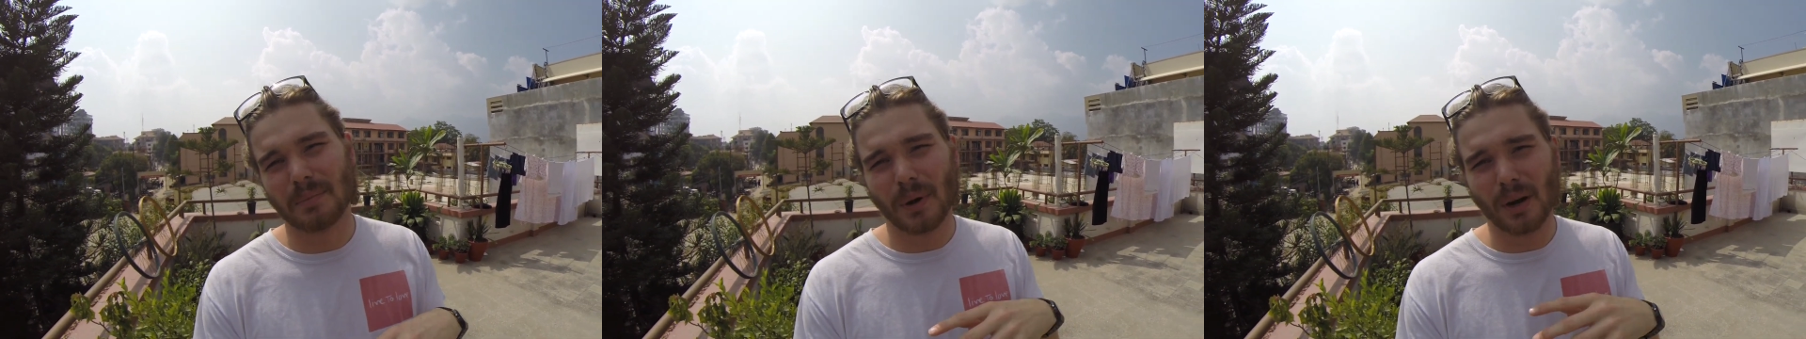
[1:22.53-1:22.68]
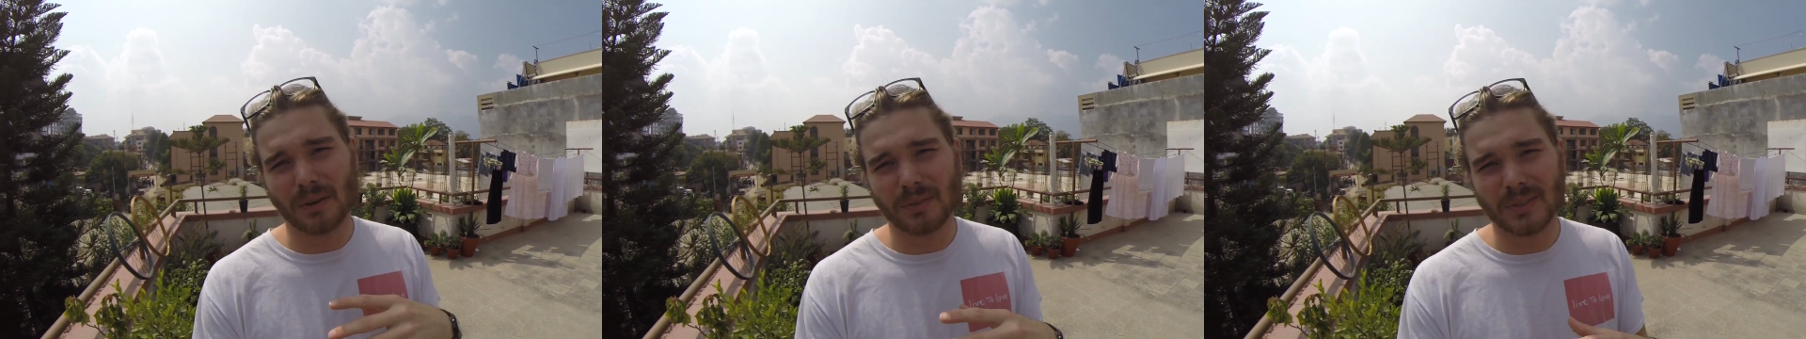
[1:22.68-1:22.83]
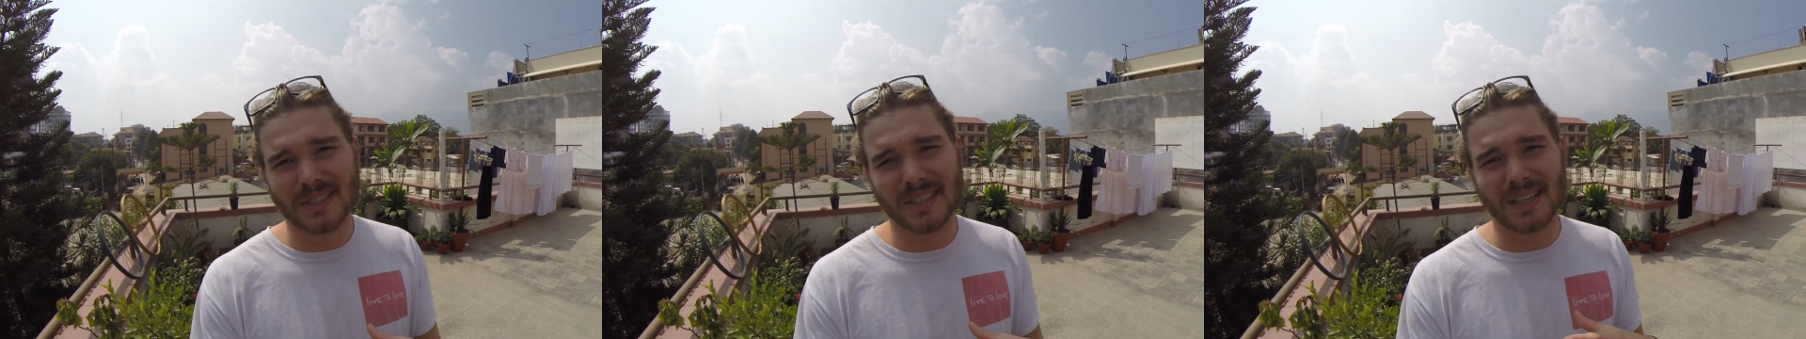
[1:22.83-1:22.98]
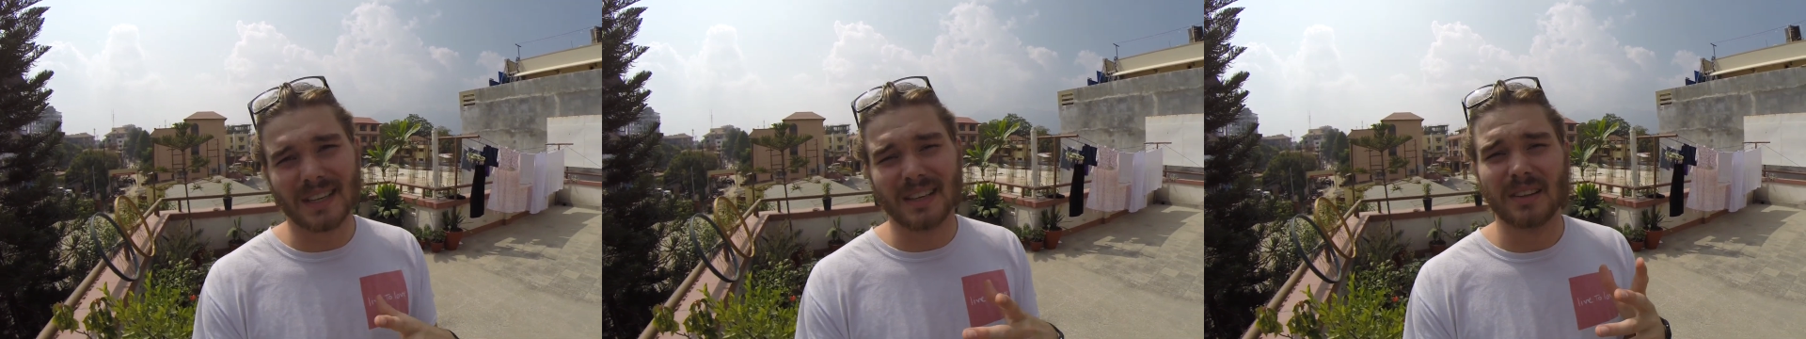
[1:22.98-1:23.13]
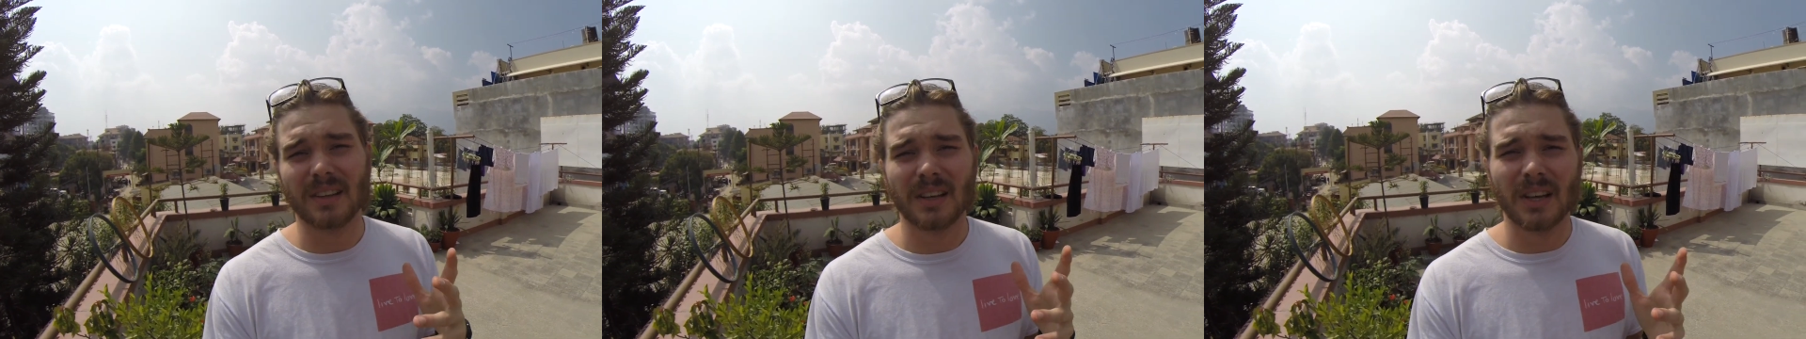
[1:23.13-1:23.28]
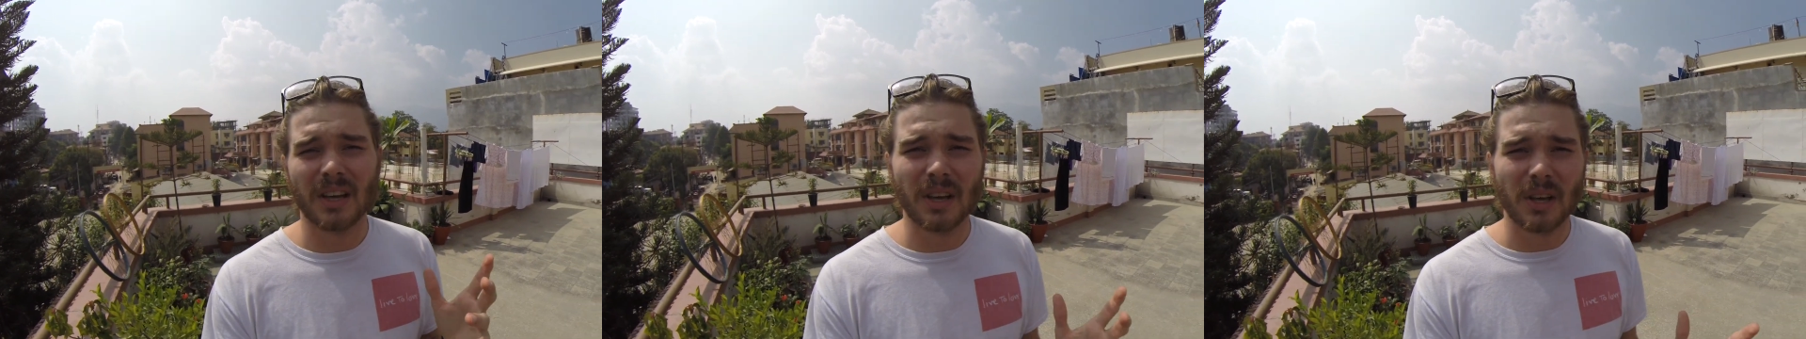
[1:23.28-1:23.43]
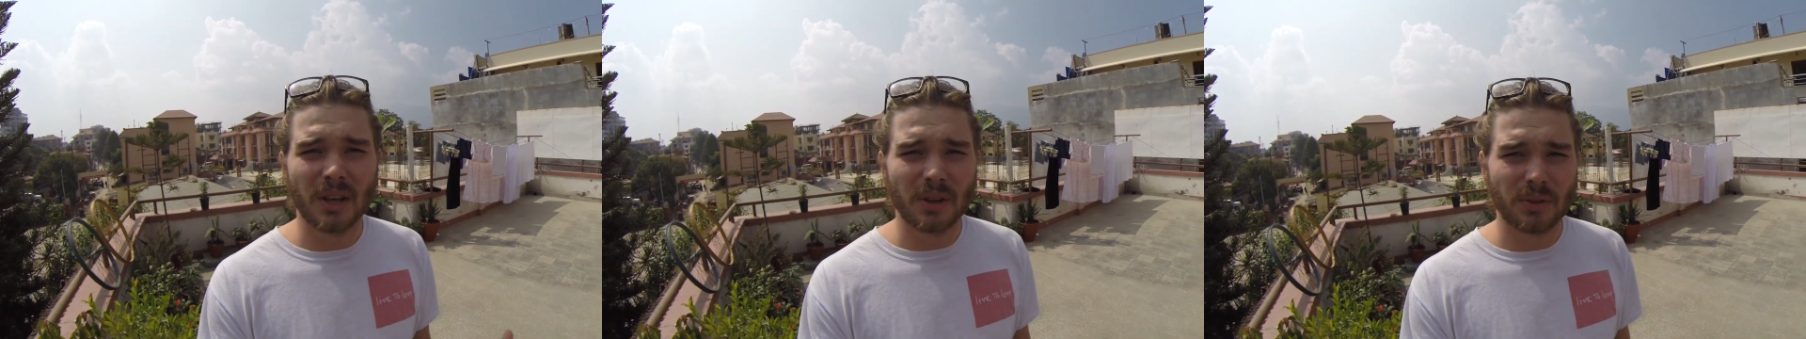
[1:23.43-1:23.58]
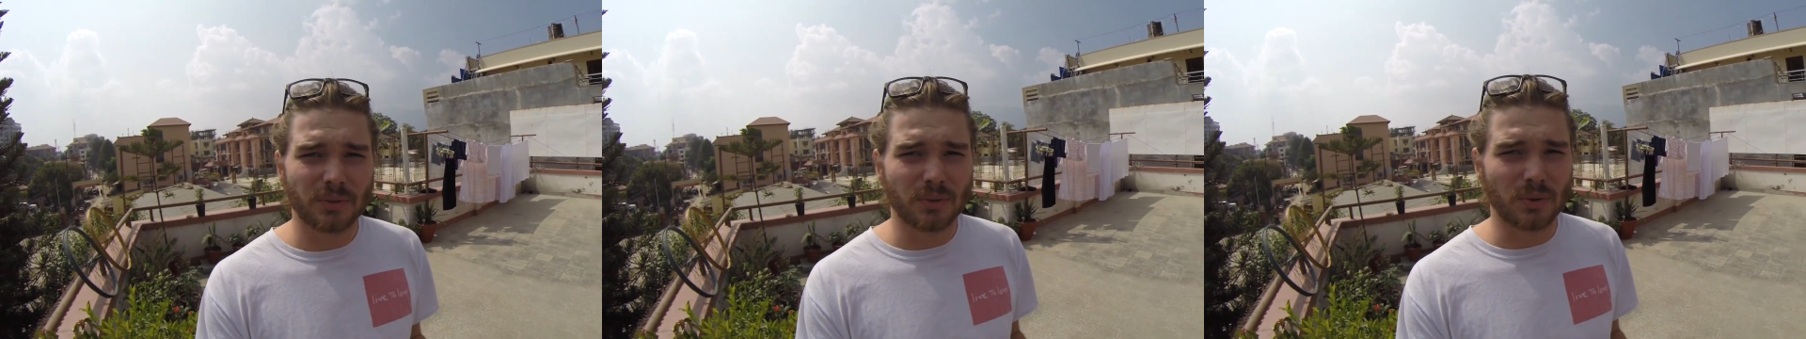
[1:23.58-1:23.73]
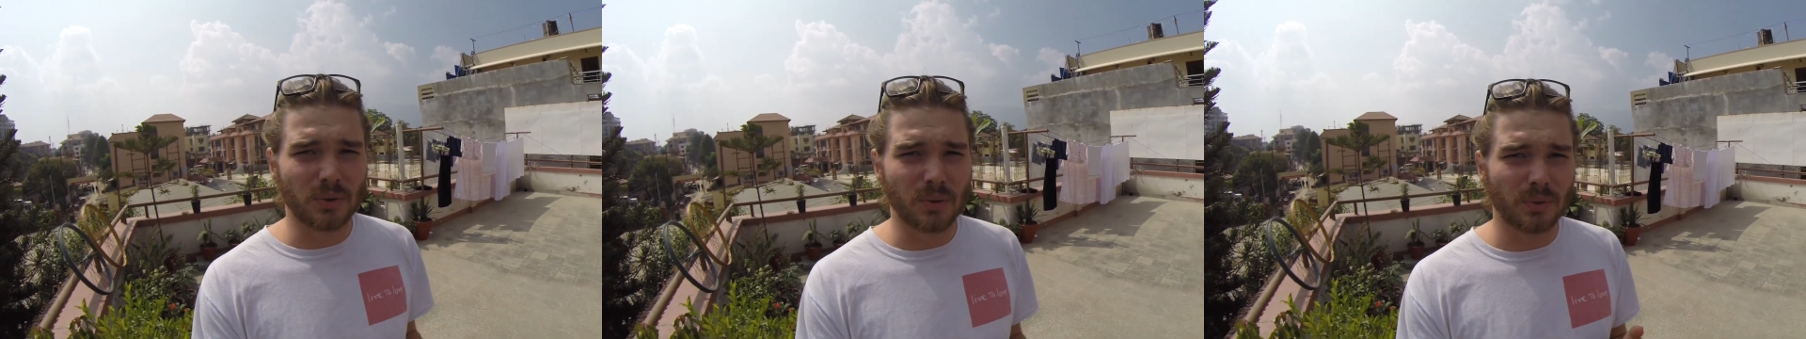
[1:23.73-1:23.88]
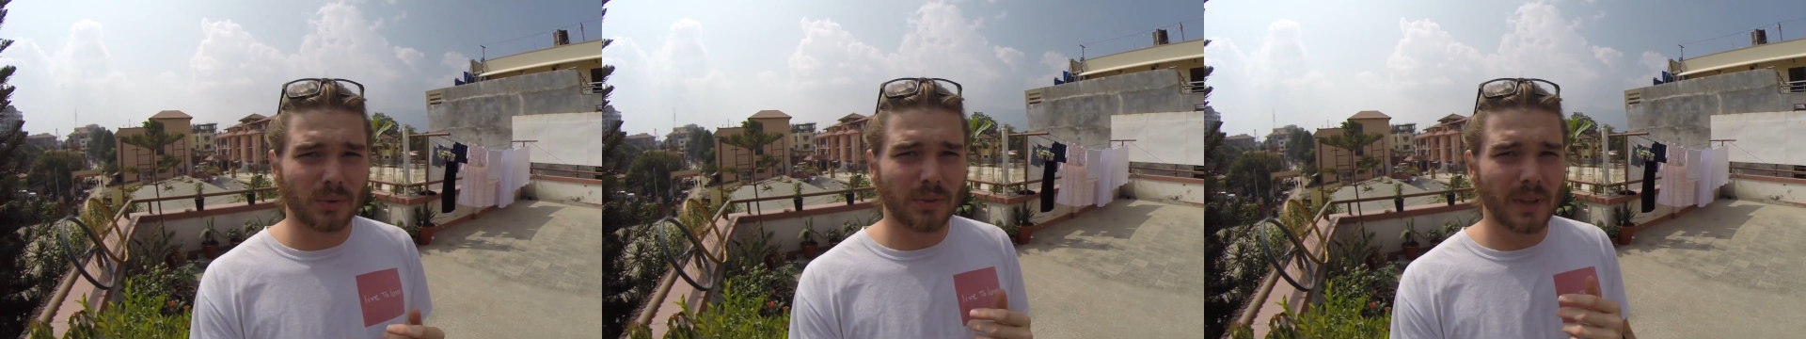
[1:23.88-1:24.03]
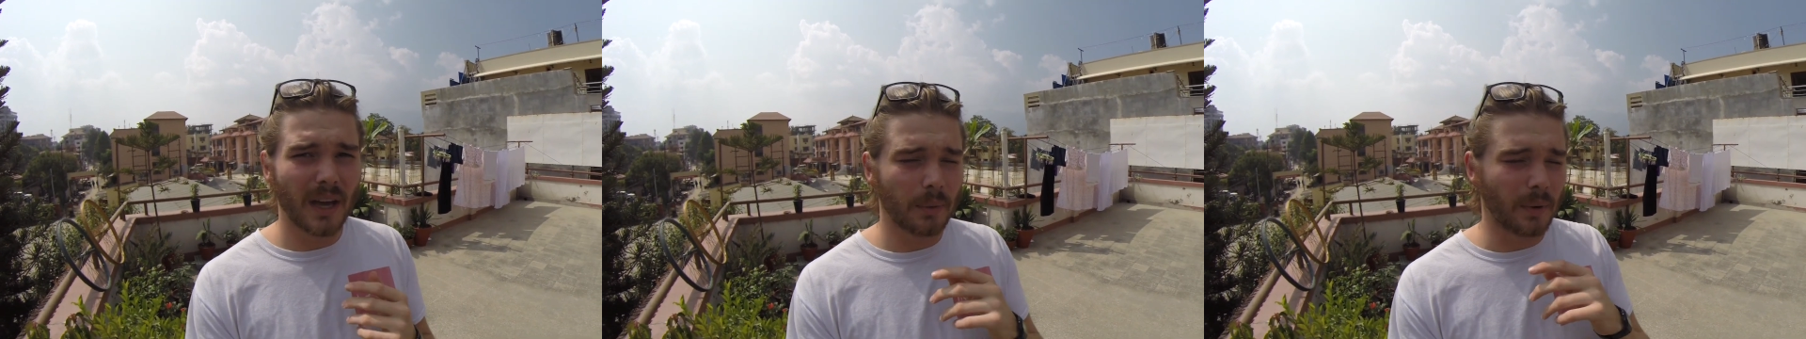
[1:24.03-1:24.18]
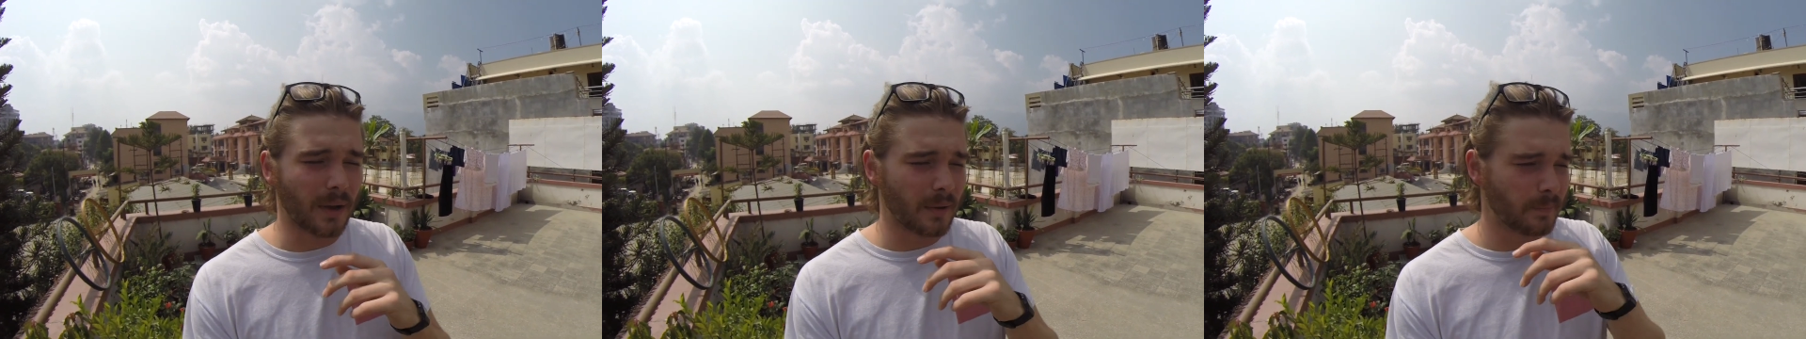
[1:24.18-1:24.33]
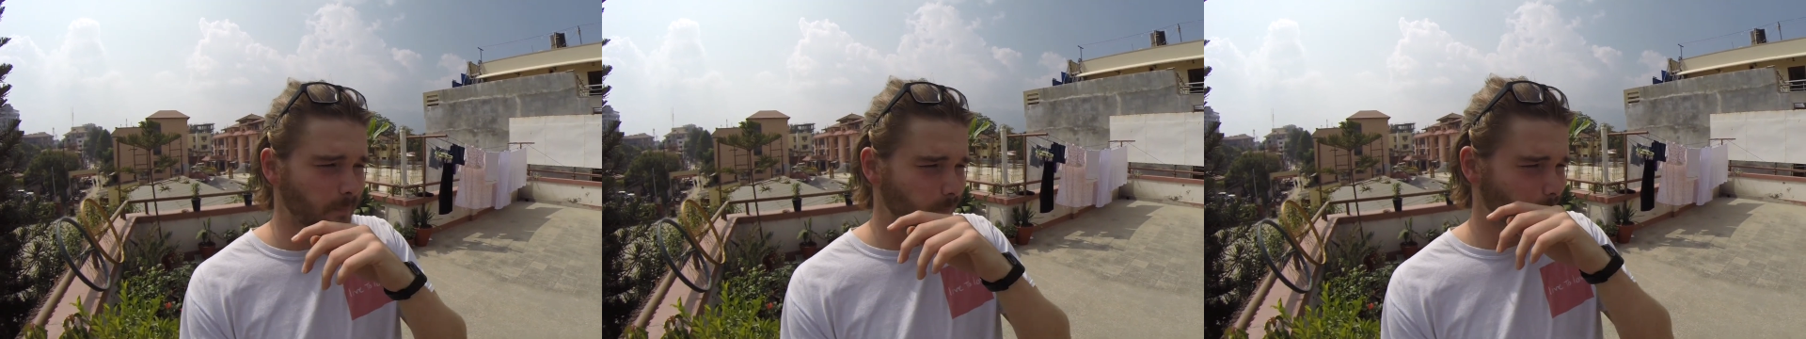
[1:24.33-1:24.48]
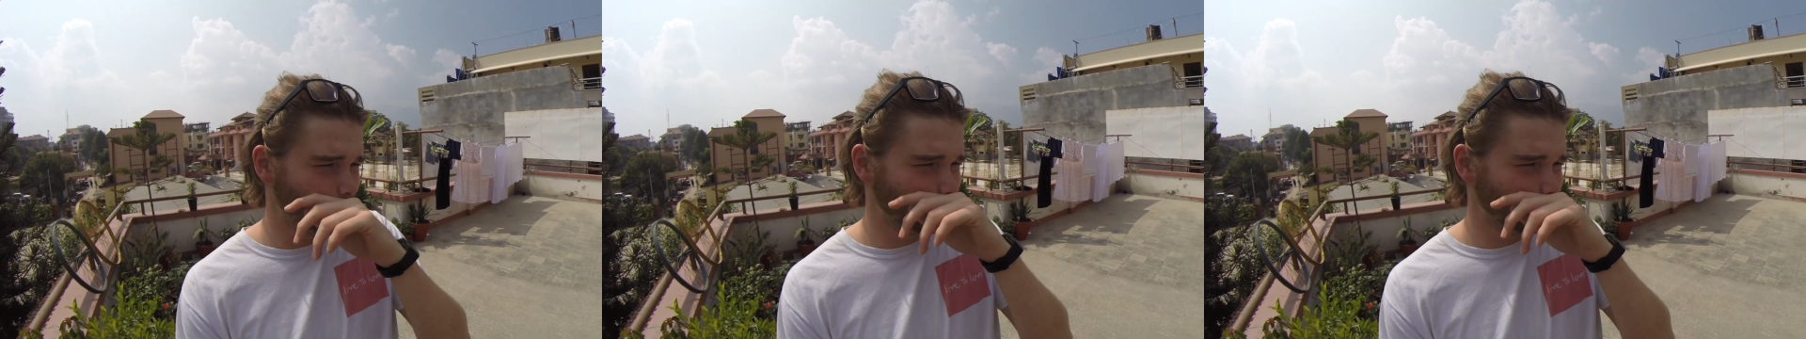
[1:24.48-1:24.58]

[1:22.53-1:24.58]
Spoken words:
poverty through that way.